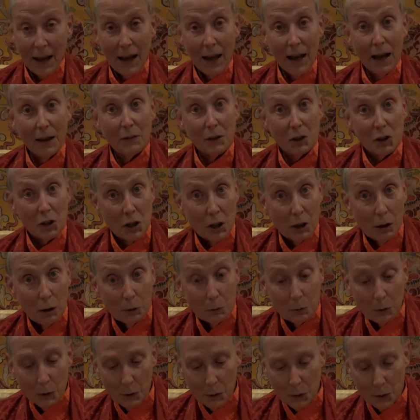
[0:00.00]
And the
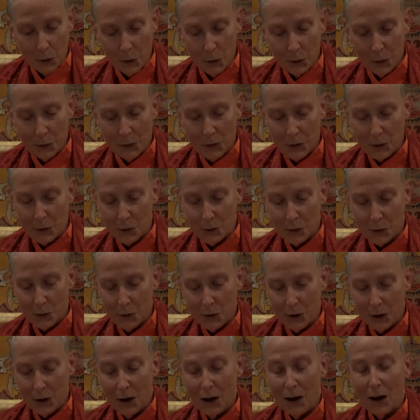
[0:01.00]
children heard the
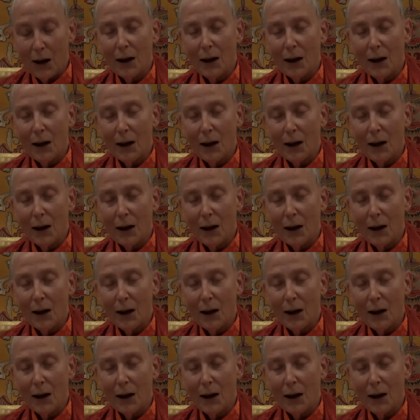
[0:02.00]
story